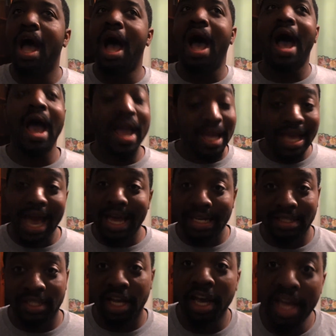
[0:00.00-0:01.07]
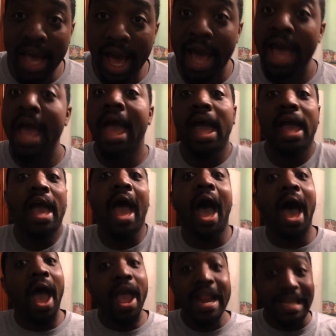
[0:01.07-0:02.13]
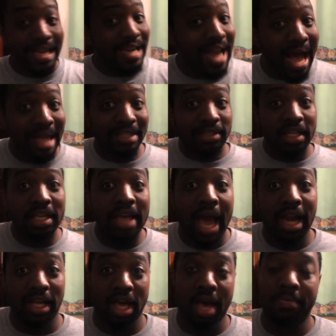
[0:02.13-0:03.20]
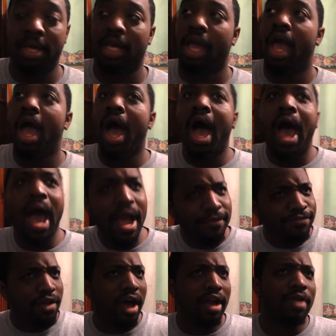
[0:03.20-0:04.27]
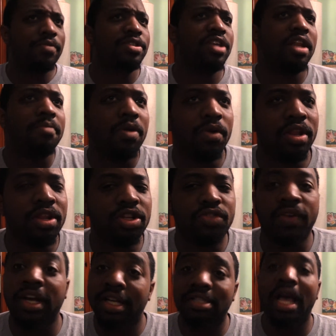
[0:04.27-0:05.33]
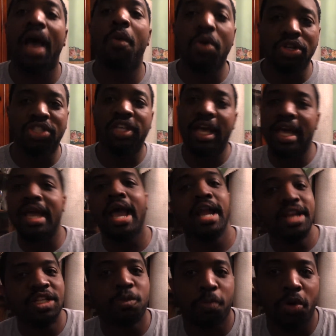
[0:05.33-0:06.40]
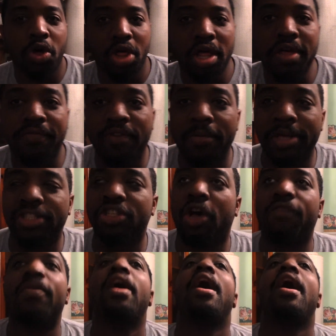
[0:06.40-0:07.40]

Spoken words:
I gotta tell ya, I did not see that coming. I thought it was gonna be one of those, because I will say, I did spoil it for myself.